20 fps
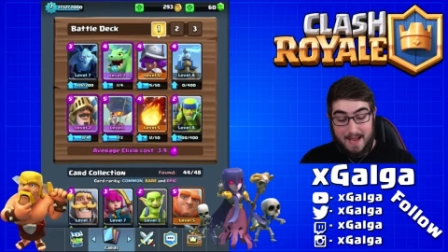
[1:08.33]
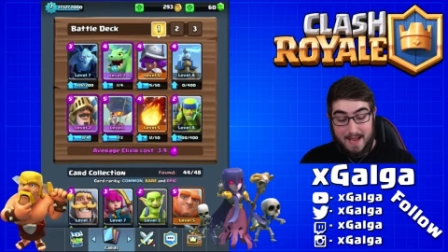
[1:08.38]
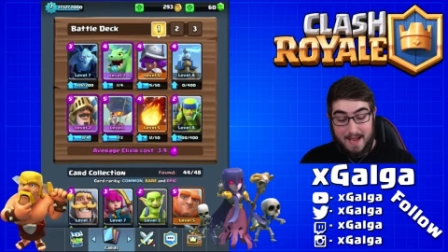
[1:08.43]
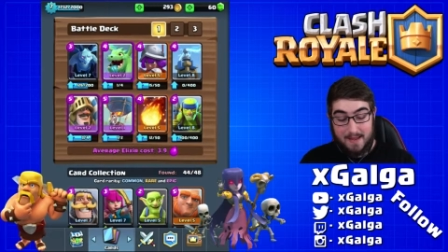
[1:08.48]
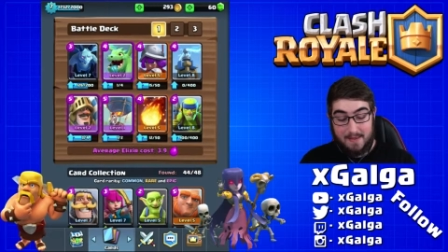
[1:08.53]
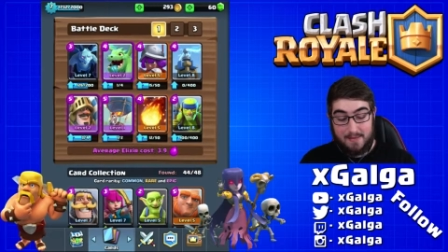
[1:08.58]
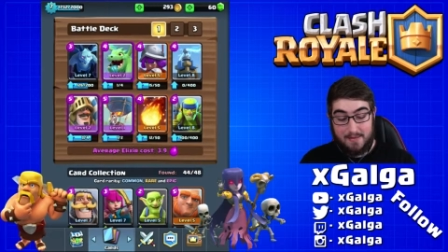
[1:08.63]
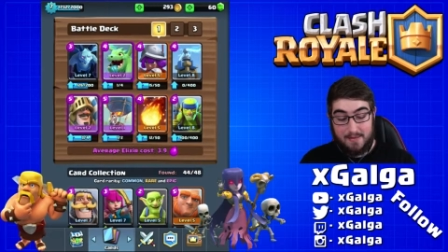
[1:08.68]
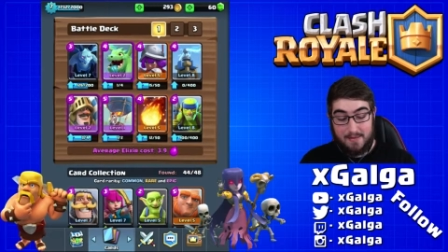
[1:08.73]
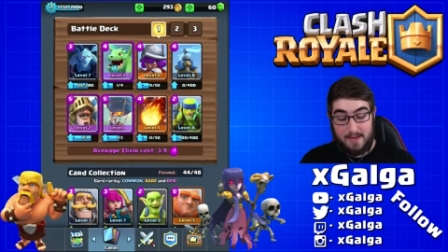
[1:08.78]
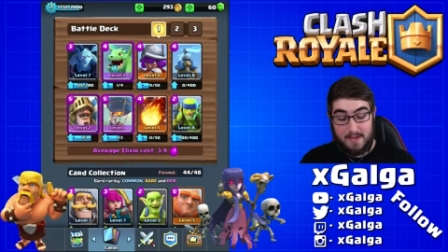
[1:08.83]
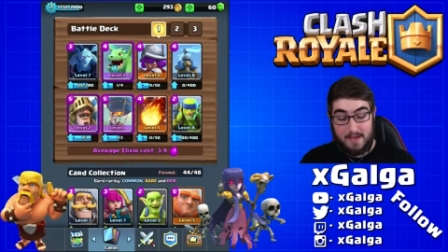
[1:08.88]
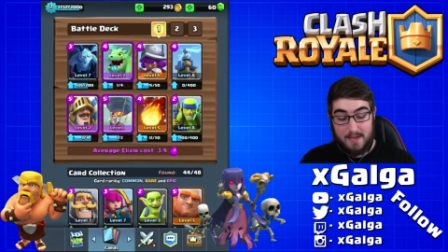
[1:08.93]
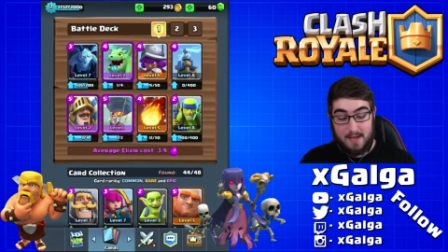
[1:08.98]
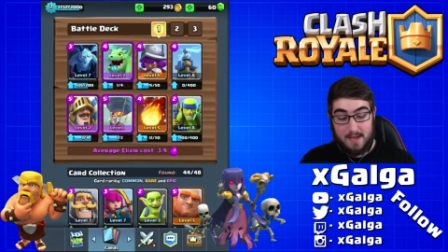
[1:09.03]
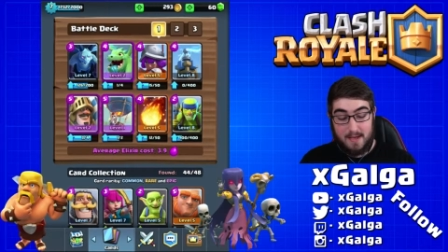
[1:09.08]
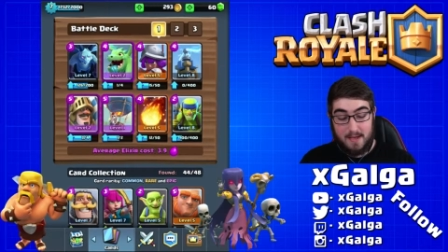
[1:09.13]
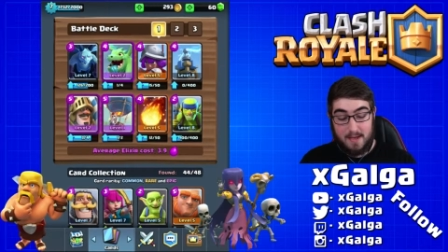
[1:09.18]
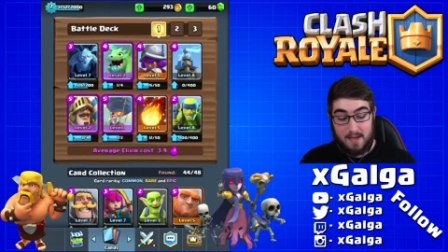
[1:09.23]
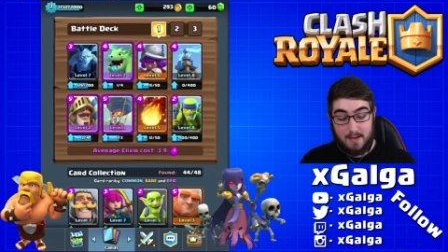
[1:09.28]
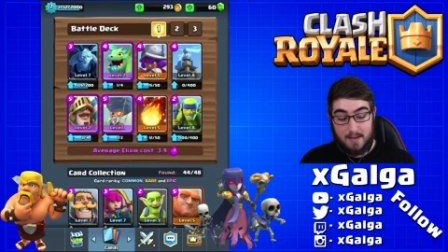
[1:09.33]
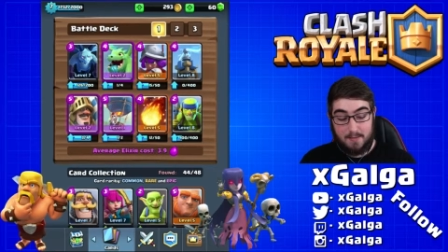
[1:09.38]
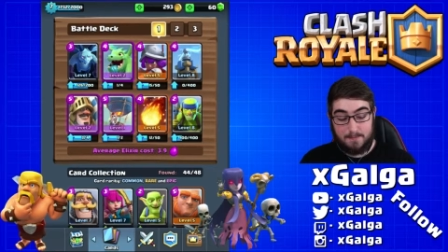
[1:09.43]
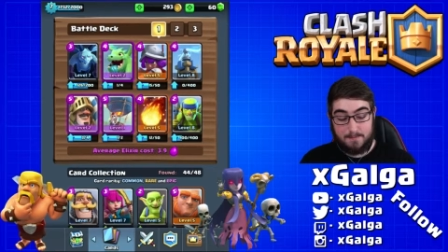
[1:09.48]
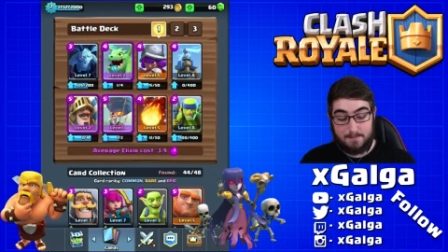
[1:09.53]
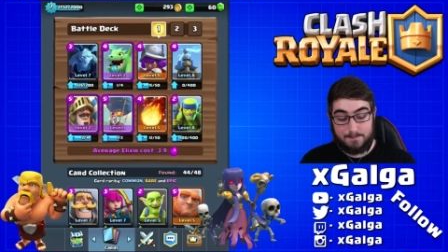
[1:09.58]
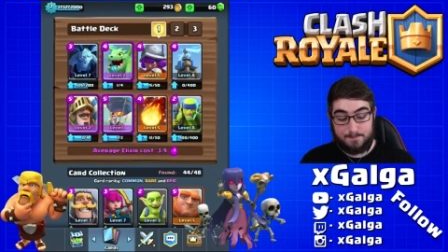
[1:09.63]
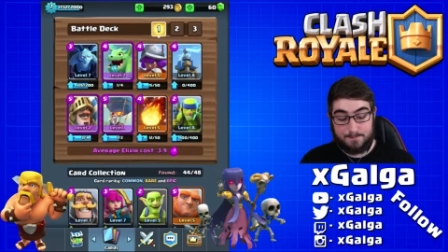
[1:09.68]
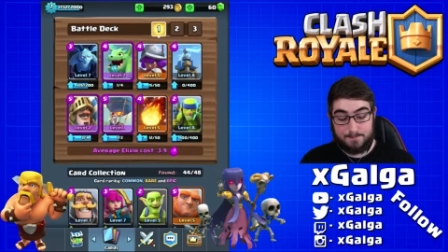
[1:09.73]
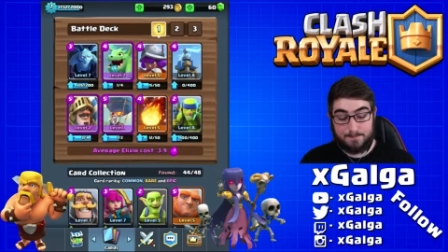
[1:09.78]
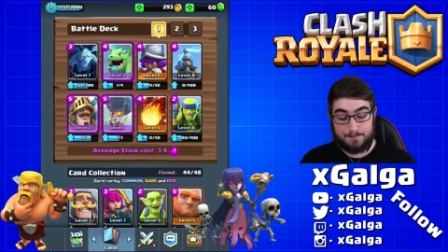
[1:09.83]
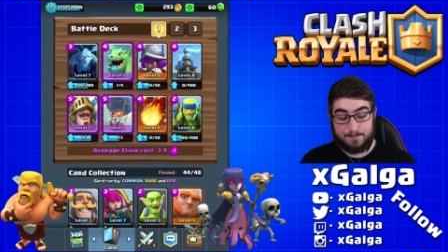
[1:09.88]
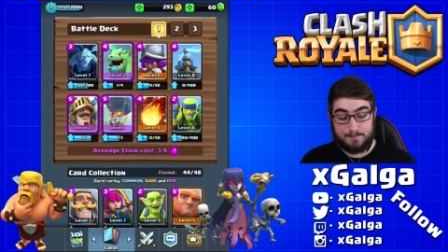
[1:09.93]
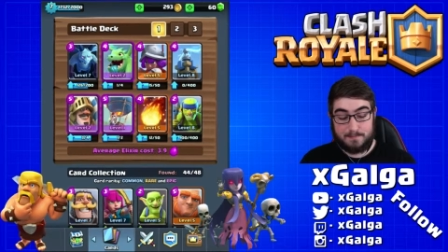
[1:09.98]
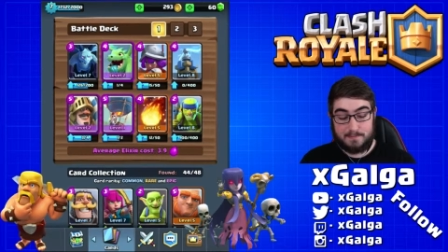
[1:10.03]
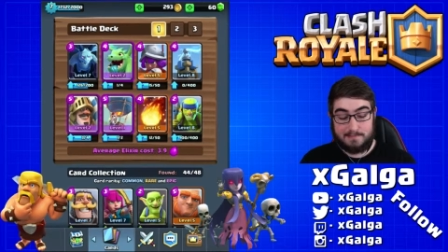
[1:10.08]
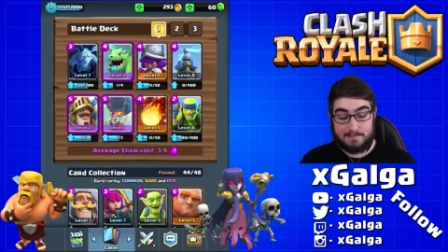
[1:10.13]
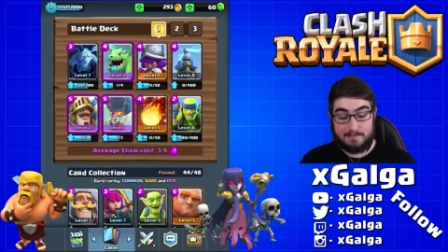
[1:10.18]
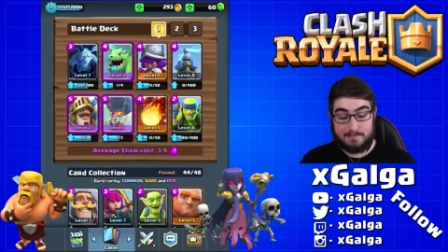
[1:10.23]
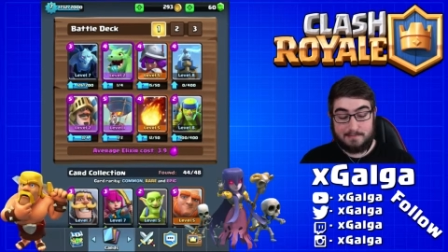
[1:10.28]
and the
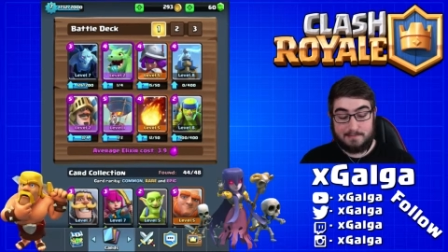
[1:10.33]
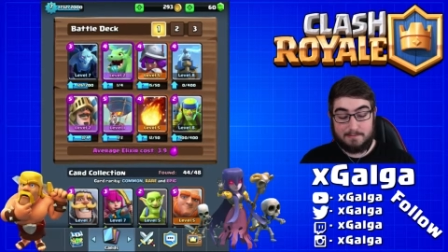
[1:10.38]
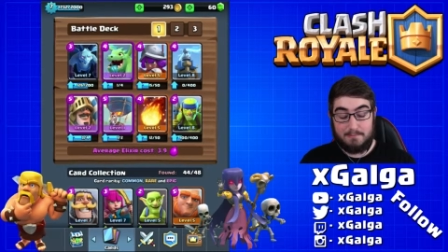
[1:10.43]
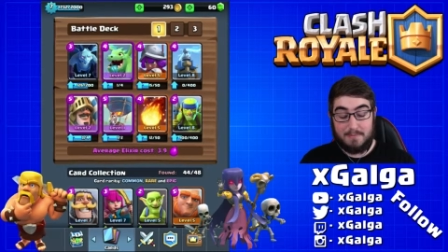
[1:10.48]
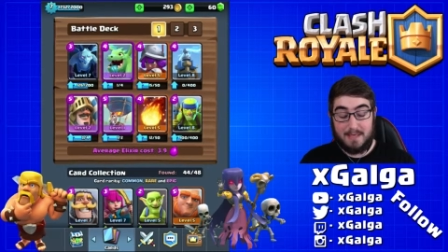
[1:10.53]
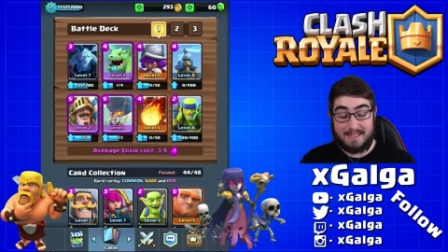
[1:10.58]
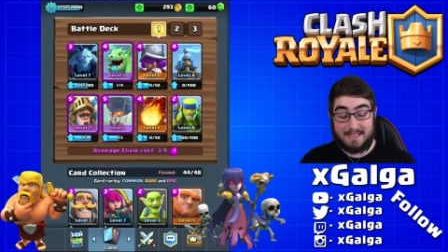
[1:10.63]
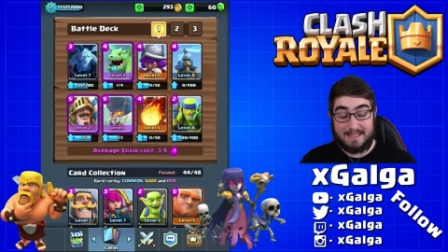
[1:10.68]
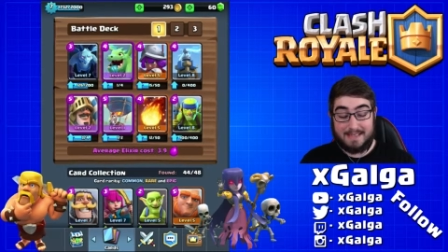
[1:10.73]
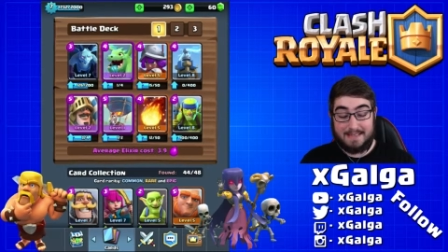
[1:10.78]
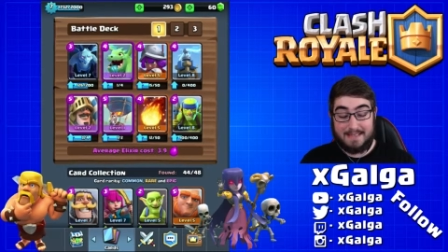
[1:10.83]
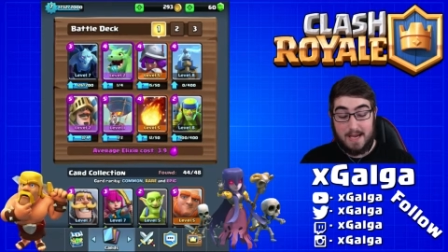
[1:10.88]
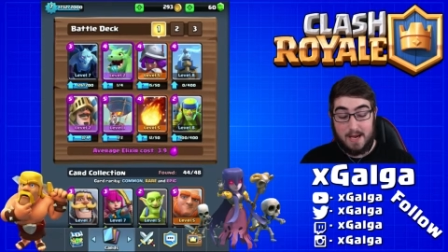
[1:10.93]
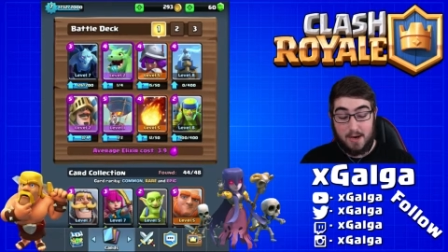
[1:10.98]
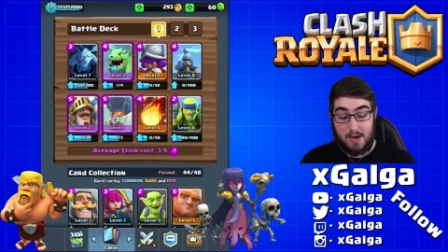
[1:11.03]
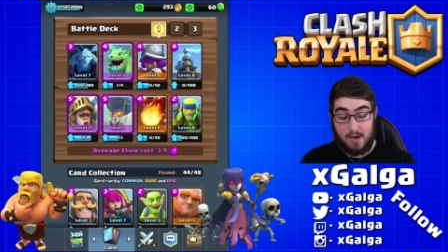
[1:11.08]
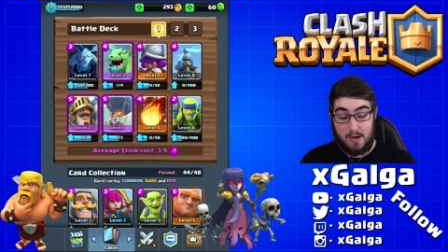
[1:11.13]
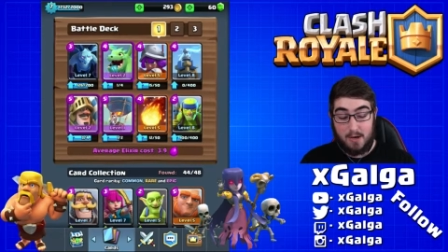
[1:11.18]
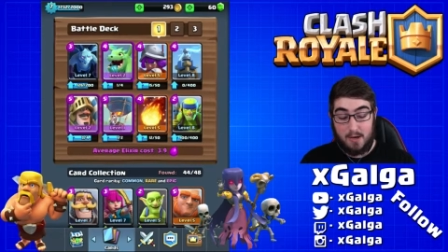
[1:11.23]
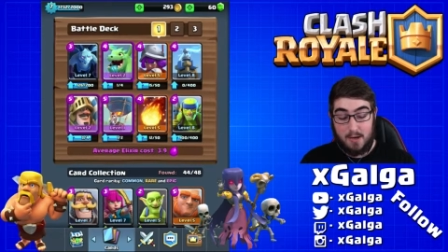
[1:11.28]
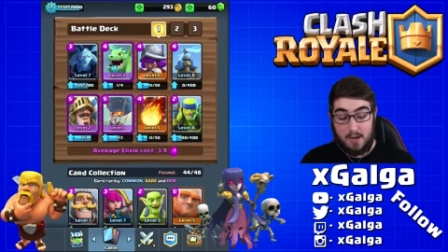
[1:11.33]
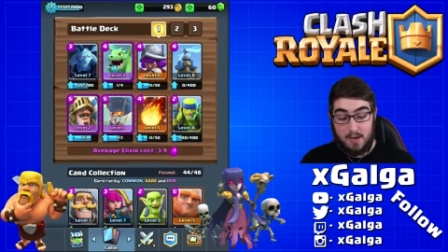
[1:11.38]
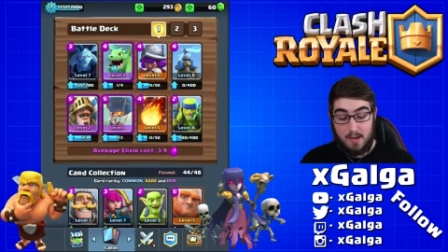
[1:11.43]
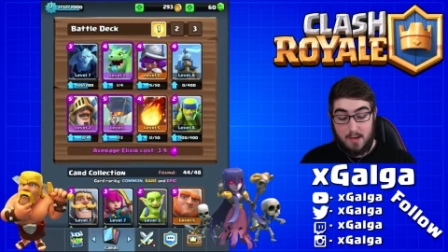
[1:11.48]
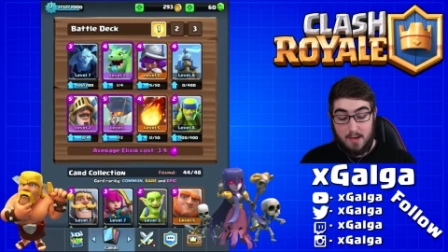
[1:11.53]
Musketeer.